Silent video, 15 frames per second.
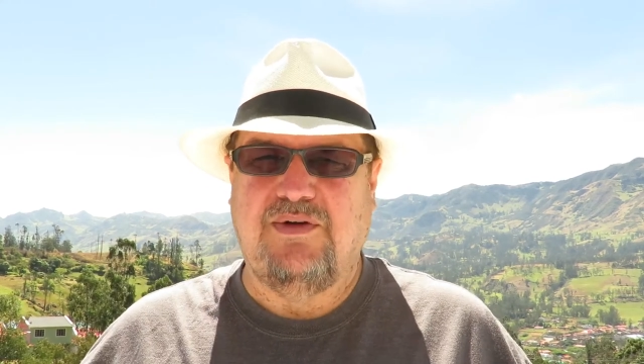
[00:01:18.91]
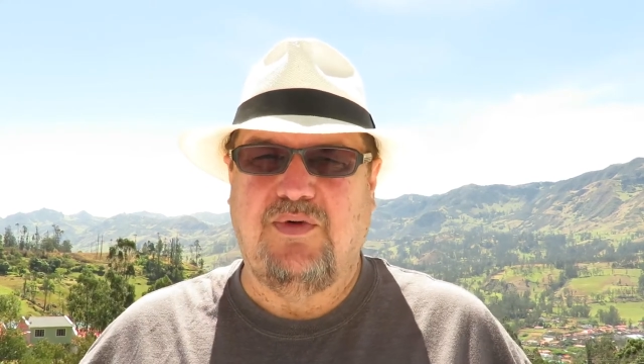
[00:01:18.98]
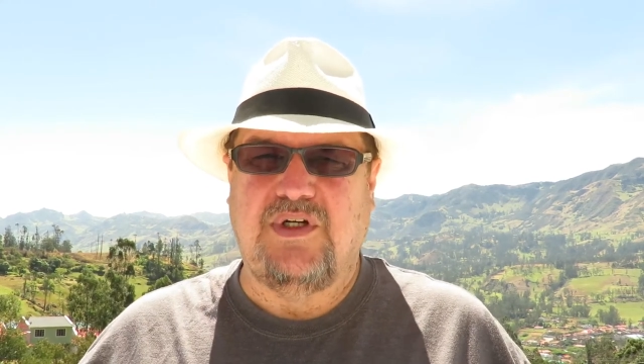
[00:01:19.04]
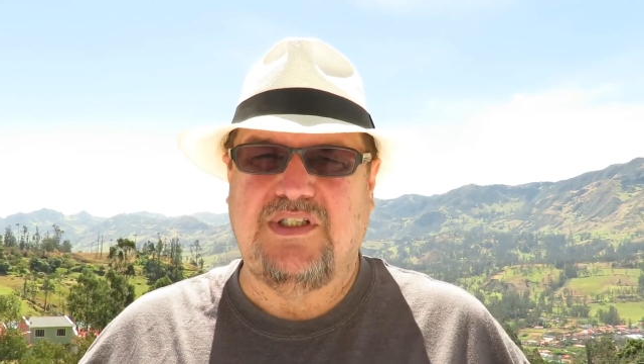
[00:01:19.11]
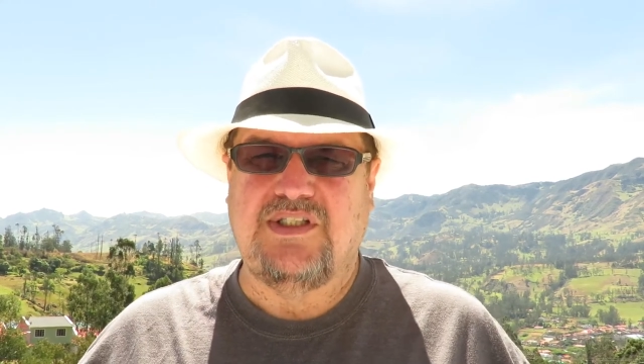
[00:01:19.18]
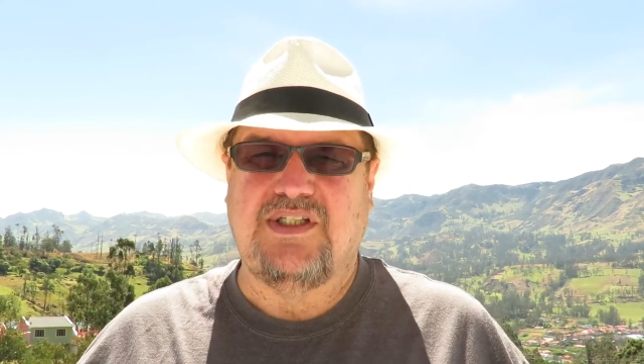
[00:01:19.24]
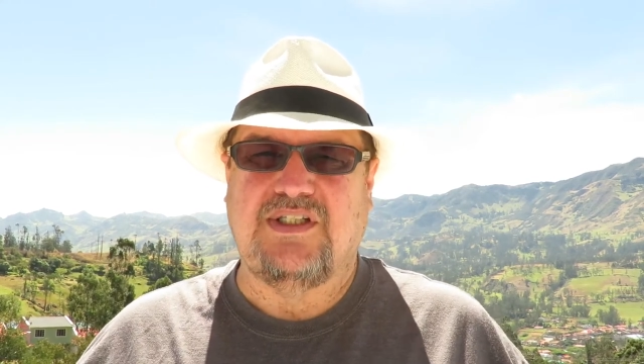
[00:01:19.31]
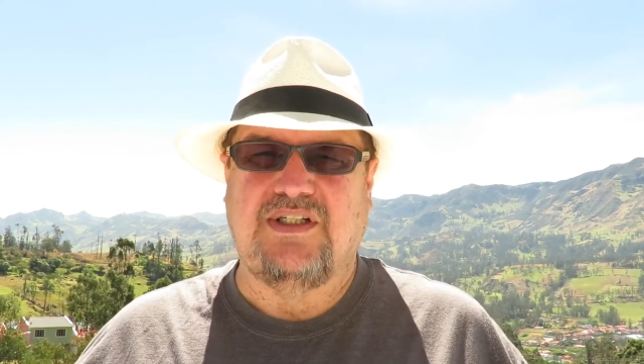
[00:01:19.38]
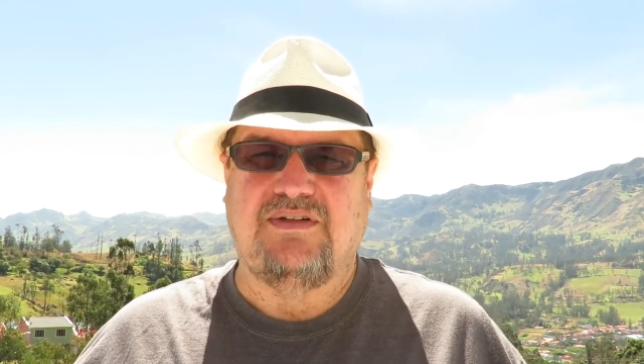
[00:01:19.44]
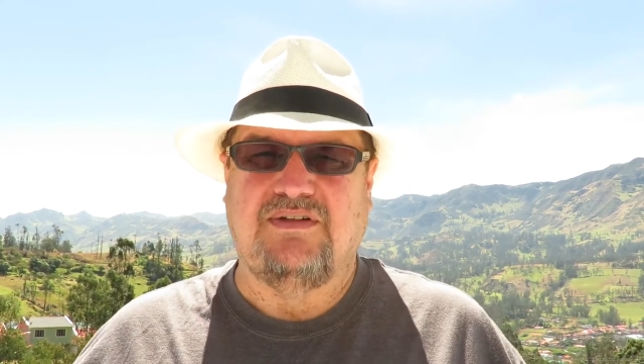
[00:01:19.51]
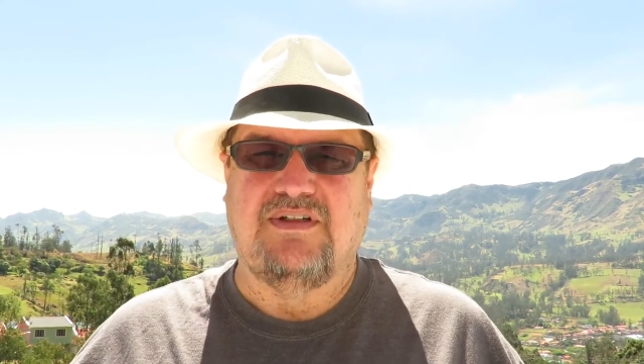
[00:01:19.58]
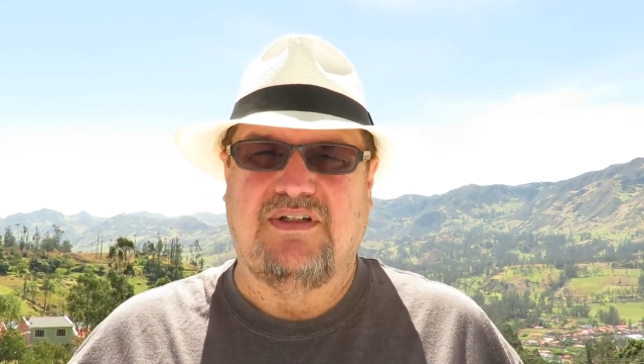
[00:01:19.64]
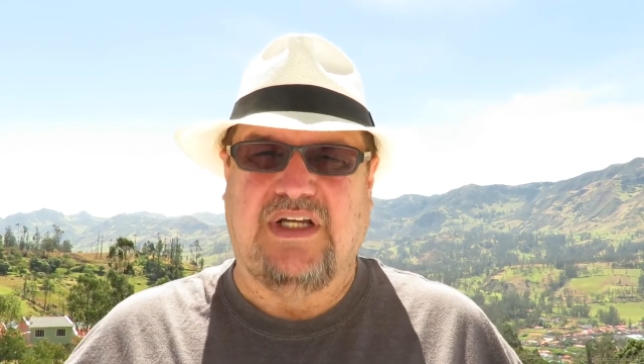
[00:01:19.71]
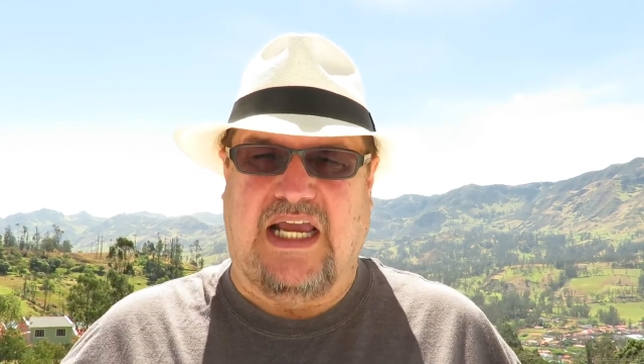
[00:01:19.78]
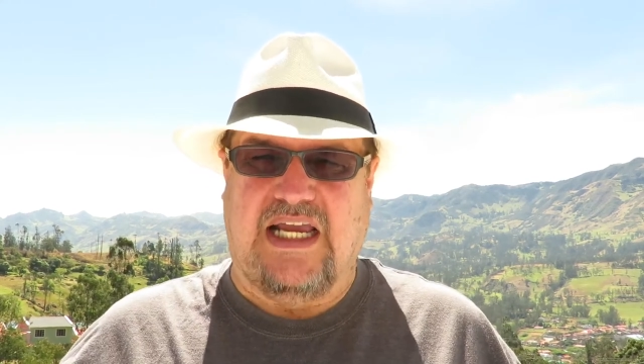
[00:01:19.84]
once
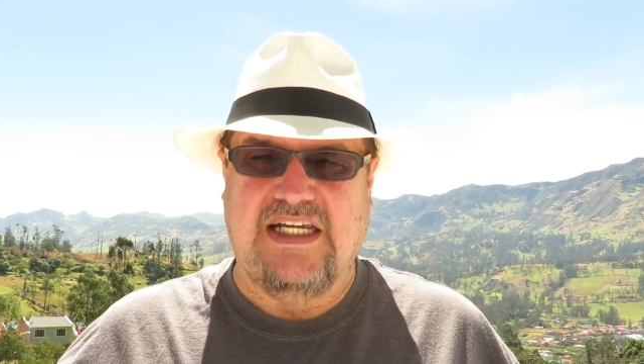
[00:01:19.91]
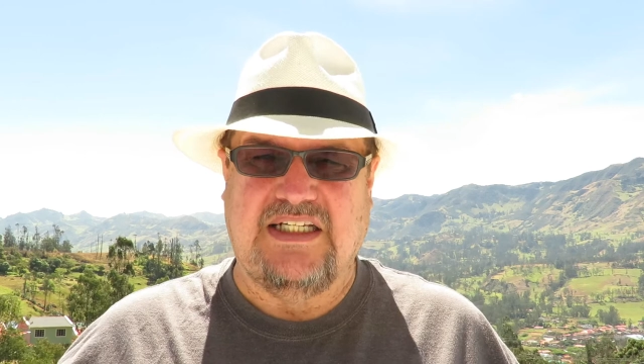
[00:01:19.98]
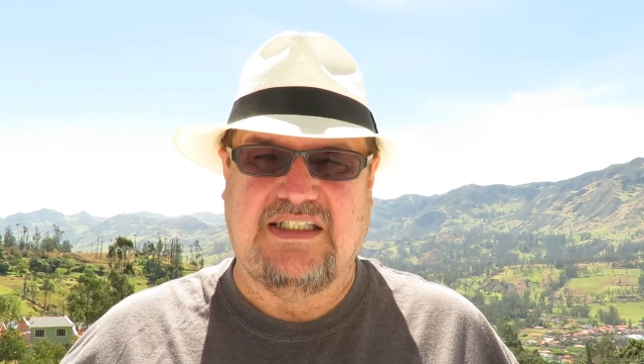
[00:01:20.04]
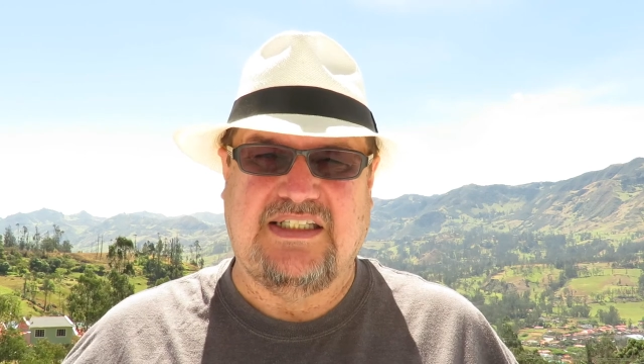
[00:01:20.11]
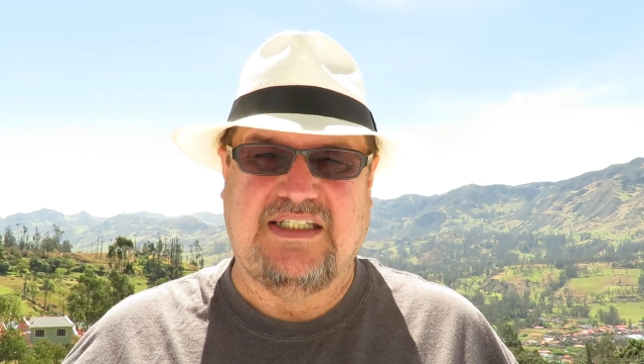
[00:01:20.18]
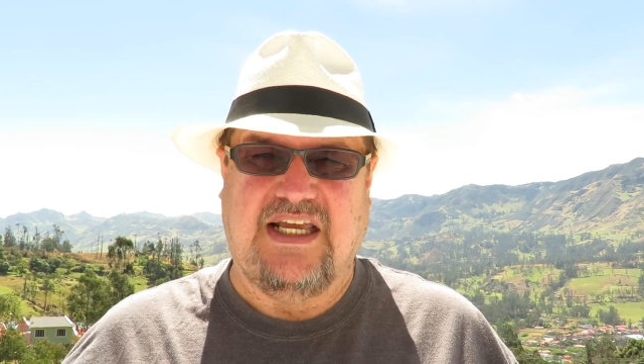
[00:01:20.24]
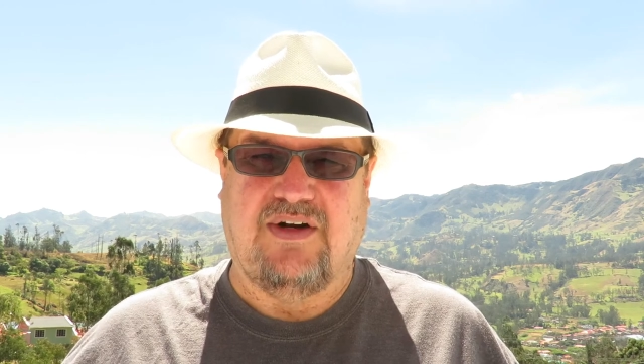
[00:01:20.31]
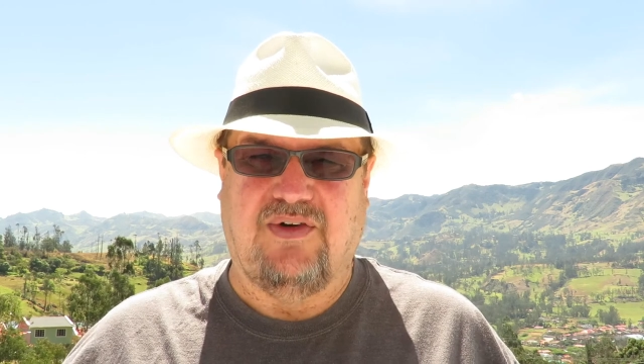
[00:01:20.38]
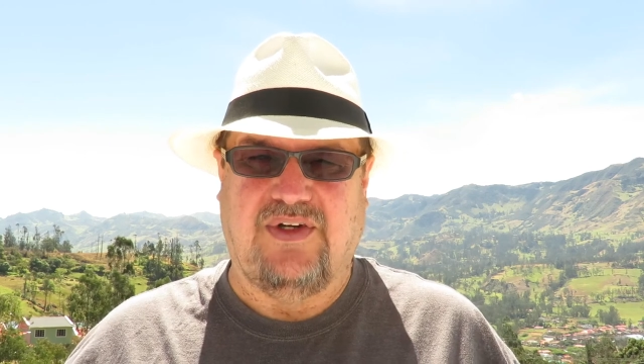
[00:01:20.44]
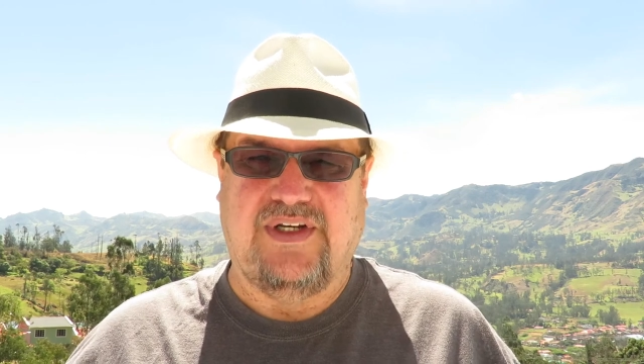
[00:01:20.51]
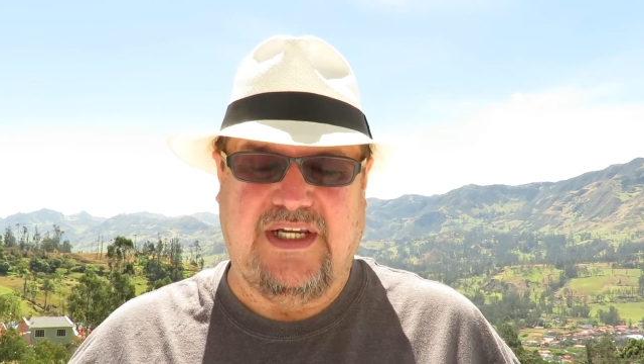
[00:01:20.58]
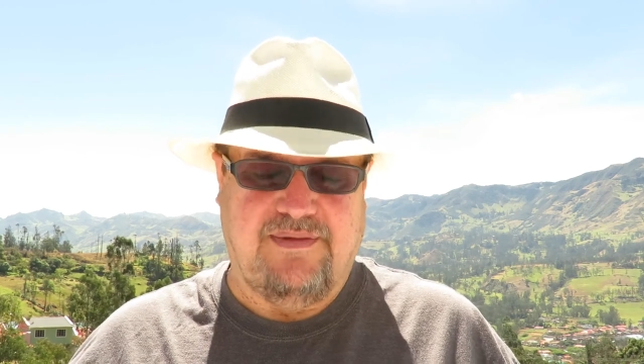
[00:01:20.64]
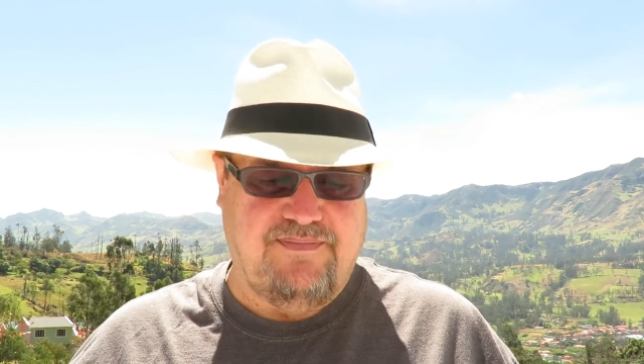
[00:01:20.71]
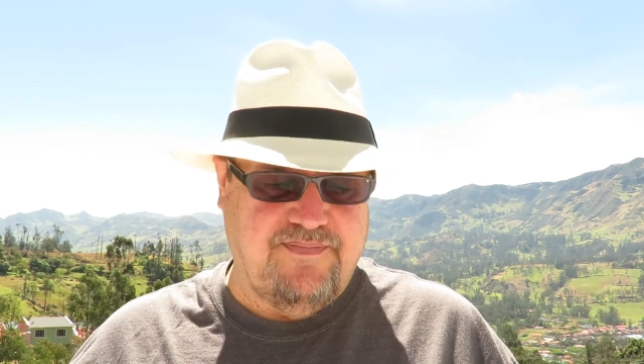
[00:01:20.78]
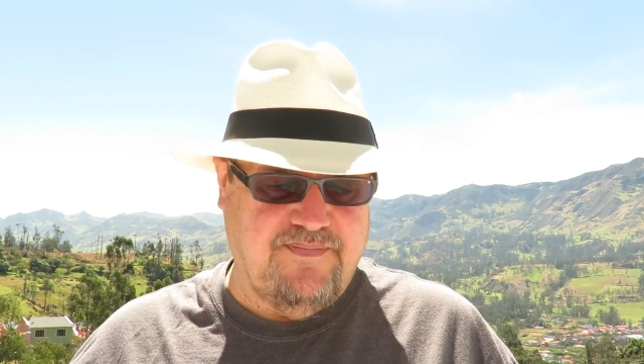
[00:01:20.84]
I get settled
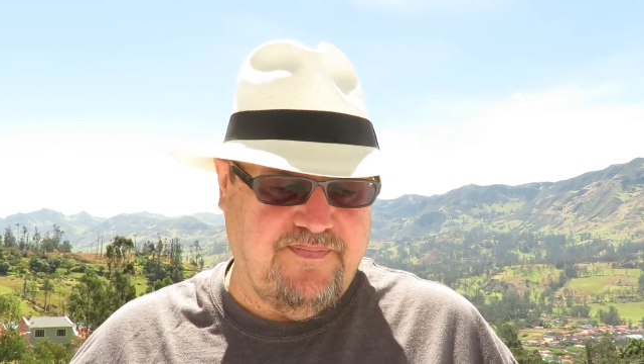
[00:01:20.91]
in.